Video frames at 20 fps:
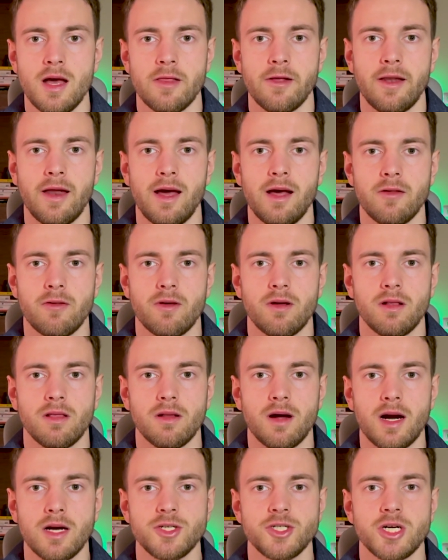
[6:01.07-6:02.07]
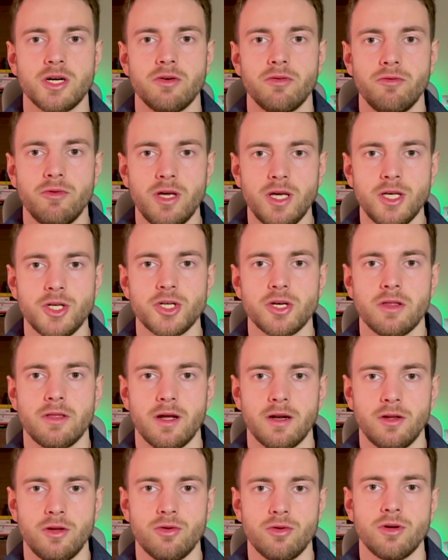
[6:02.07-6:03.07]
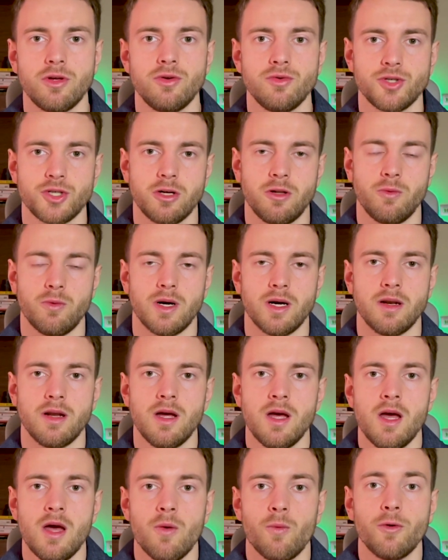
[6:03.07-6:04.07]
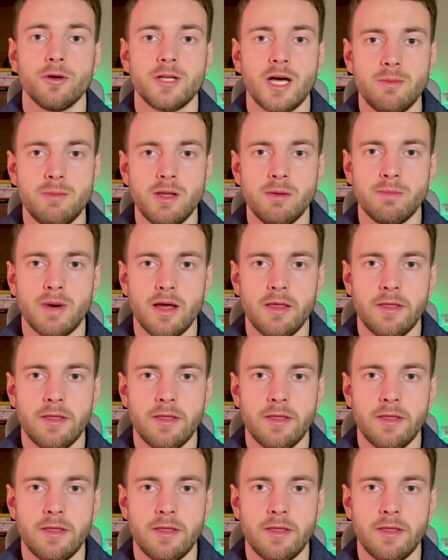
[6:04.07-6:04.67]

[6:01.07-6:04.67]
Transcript: that has larger reach than your usual one. What I mean by